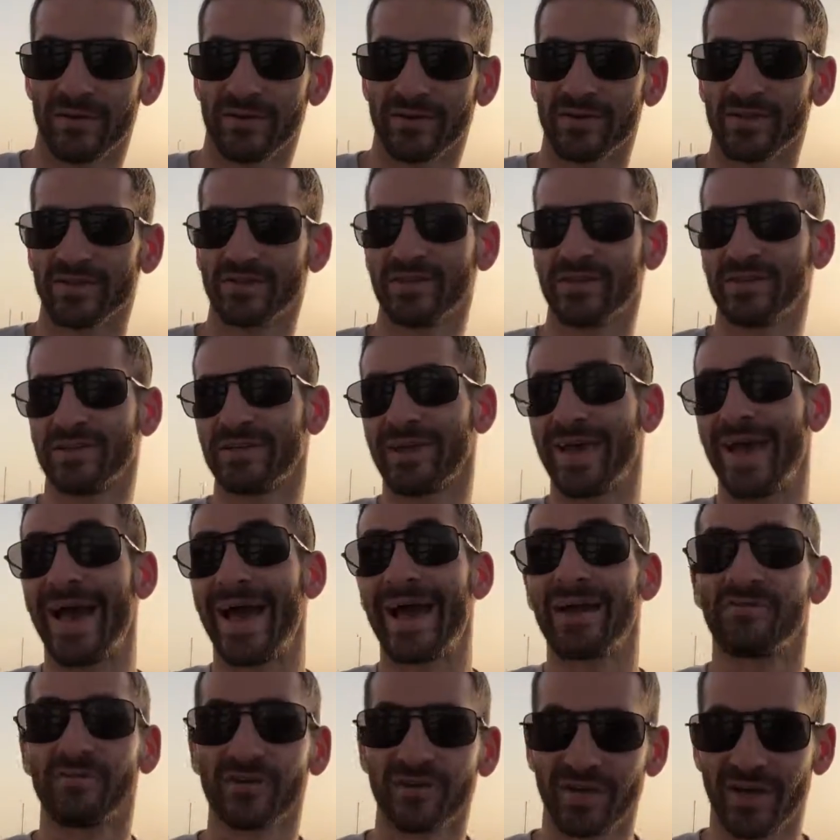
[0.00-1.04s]
doesn't
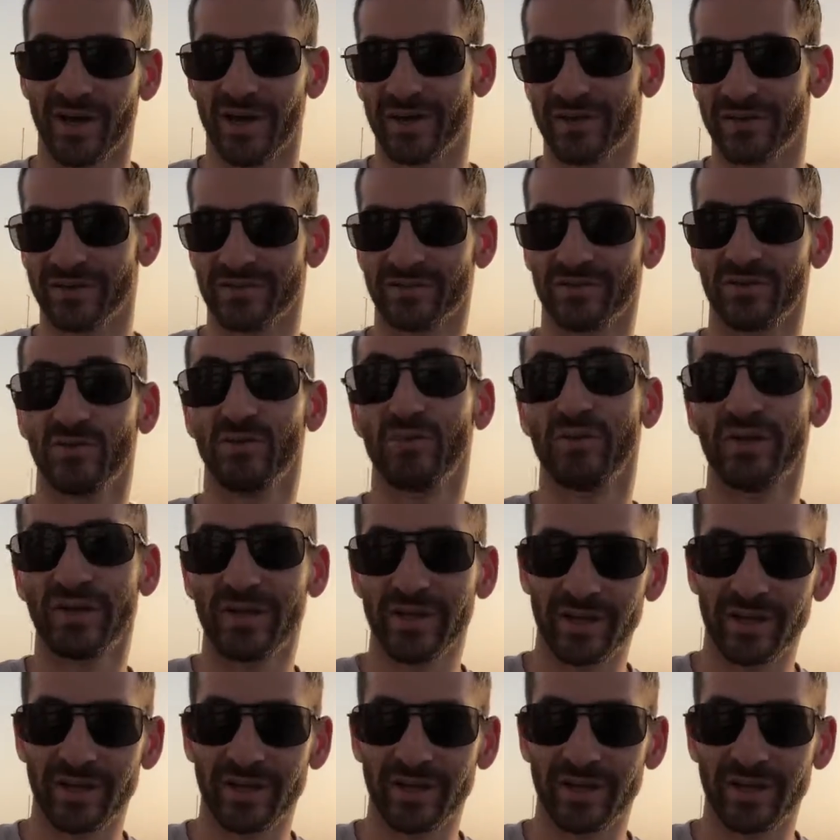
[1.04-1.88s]
advertise who he